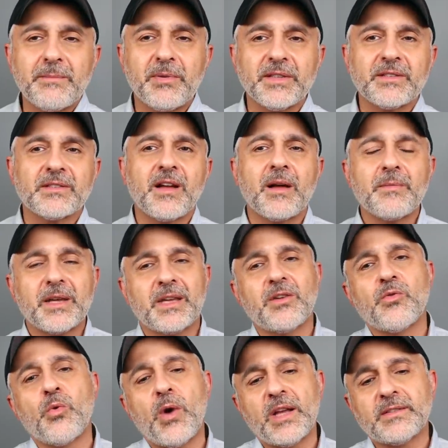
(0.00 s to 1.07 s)
balsamic
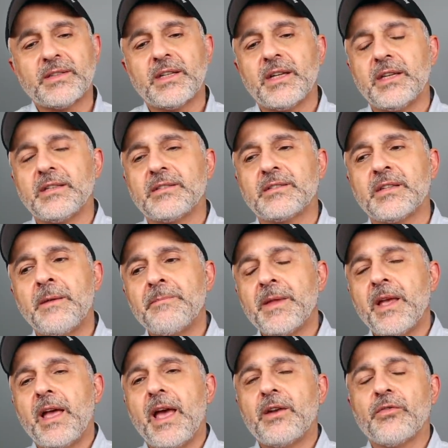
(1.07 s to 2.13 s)
and resinous.
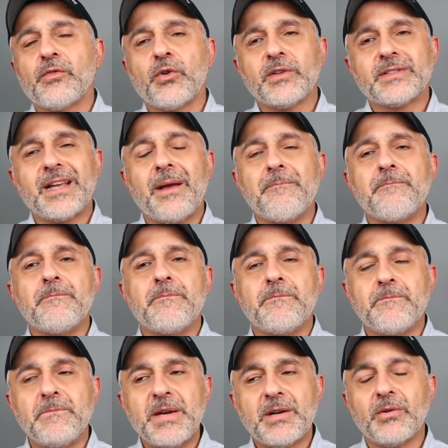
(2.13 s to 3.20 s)
And of course that
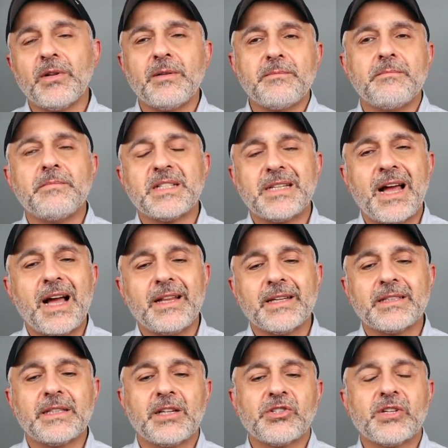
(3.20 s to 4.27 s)
mineral
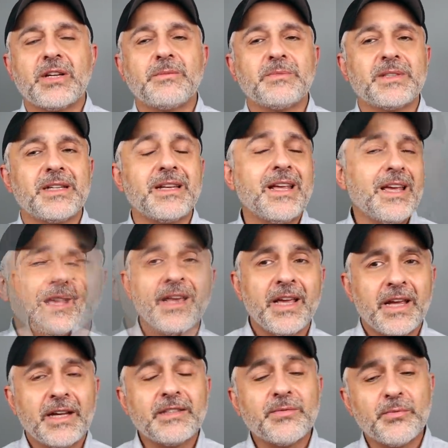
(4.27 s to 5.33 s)
metallic touch comes in.
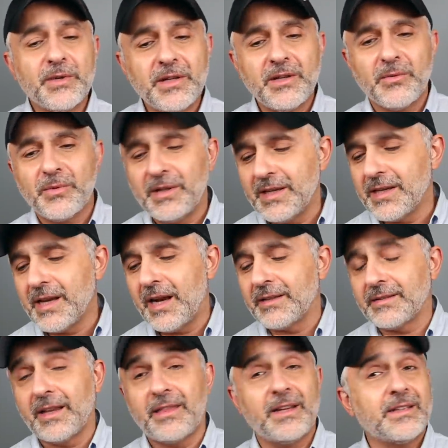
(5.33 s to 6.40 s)
It's really, really
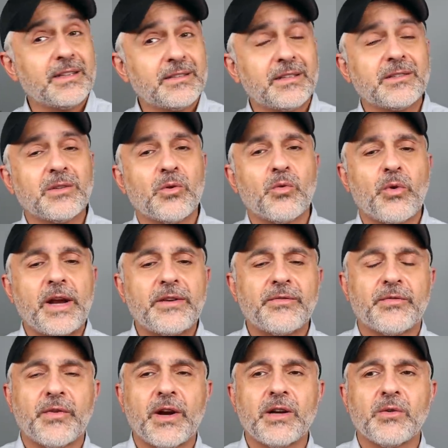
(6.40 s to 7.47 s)
nice. I think this is a great
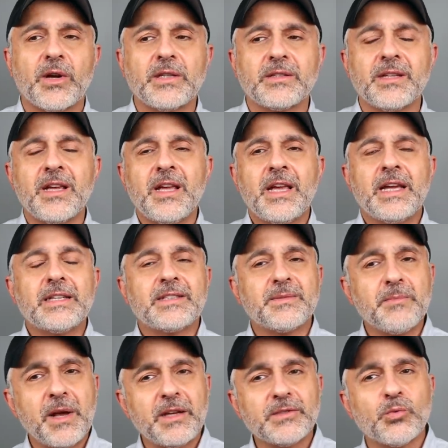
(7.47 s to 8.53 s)
fragrance. It
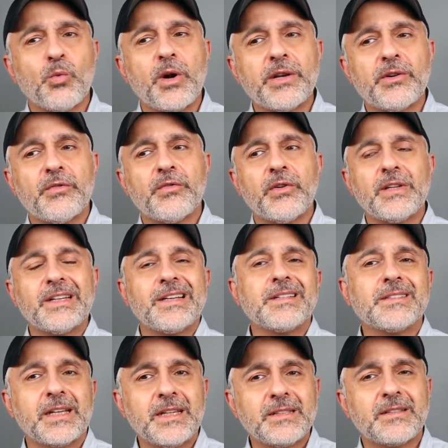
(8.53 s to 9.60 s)
smells wonderful. It
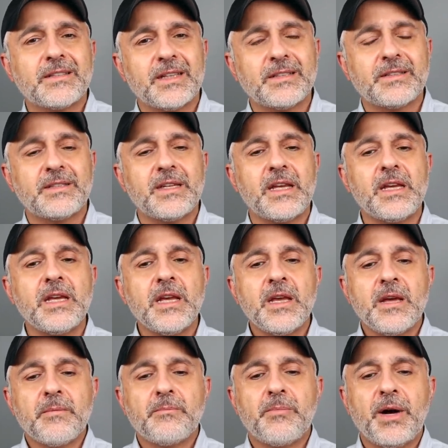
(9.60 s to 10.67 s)
is incensey.
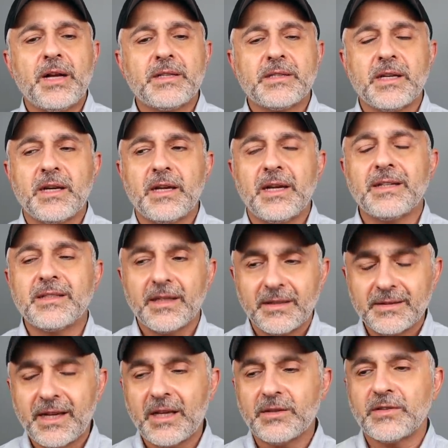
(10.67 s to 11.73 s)
But uh, it
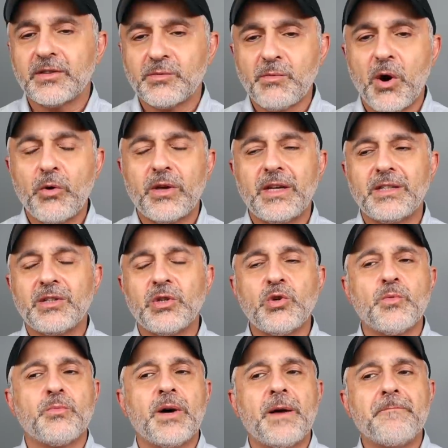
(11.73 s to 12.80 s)
does get smoky
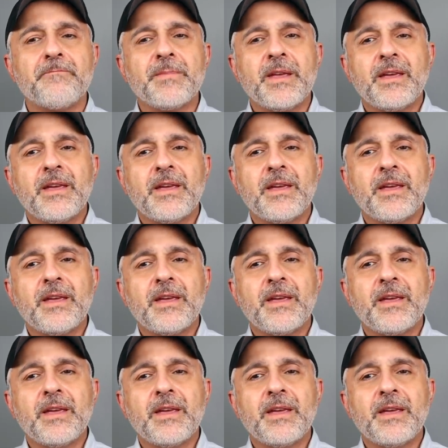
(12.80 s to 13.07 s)
too, but